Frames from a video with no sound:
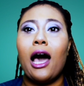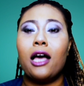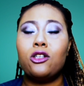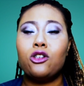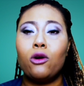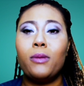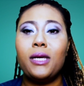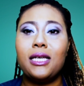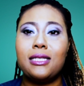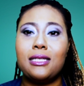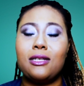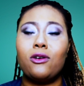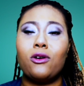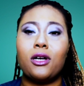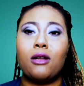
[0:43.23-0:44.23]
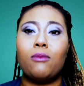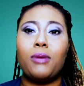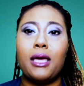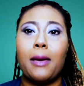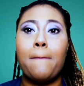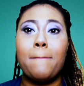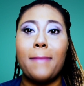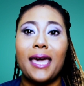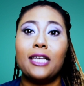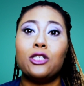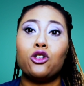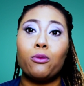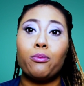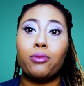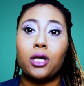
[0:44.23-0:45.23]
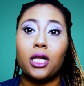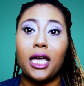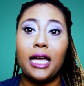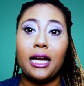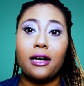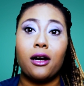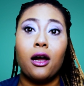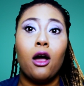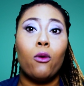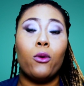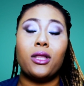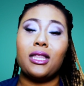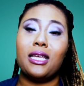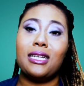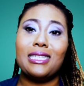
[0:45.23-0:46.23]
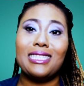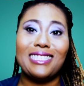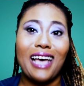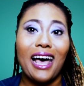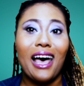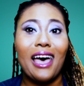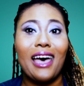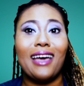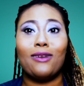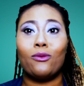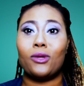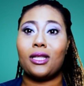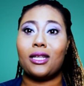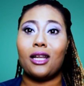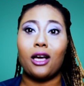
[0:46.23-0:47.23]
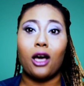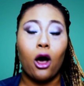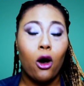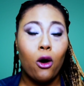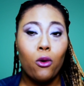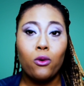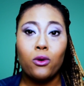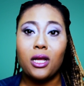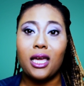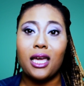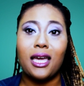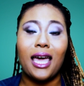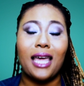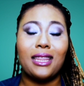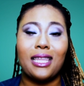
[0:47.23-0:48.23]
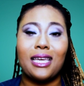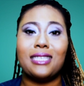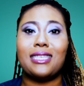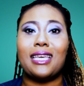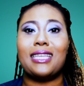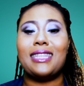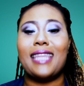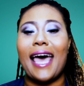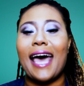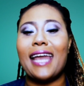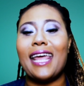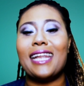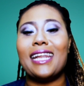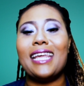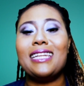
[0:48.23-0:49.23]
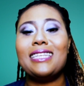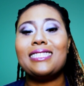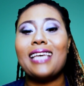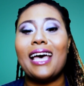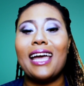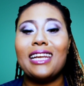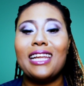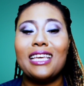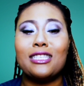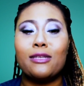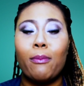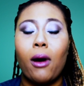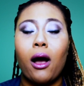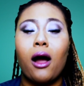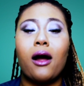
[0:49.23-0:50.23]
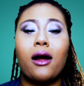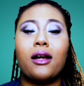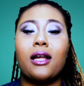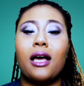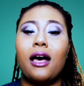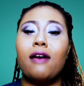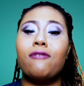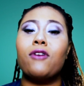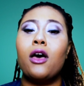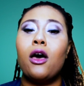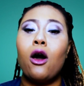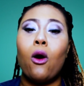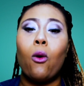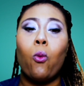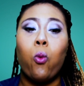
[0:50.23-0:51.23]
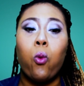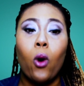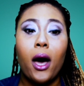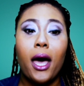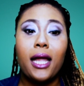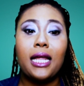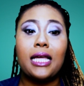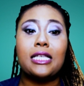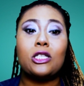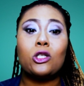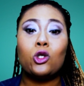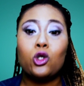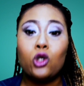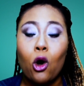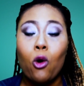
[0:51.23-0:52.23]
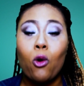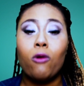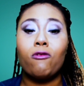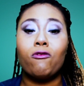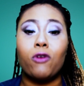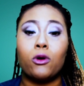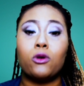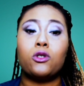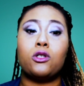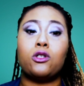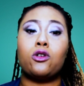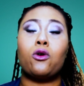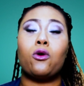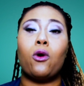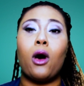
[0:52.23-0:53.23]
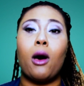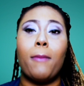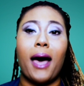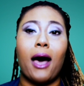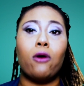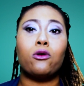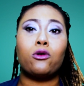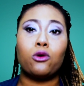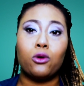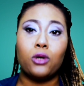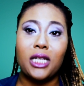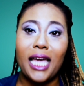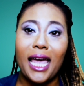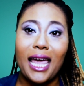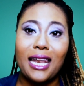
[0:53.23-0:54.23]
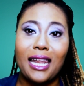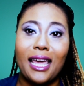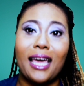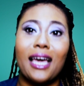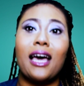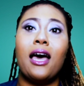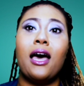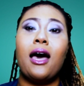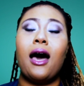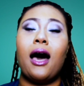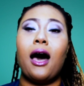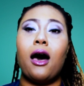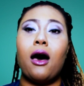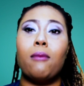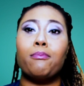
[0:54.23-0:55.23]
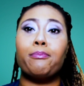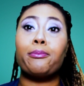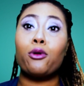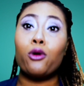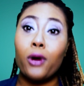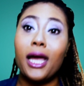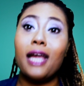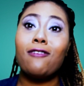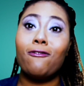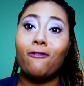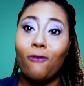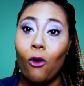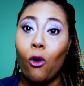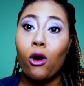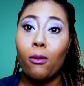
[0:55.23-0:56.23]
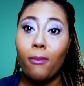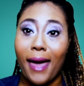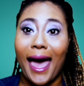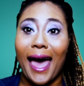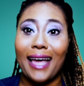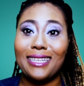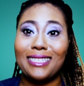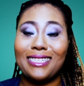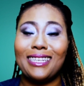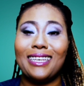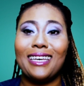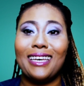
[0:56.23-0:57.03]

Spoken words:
Adobe is still going to be a major player within design, within coding and things like that. And InDesign is part of what is so versatile about creating print format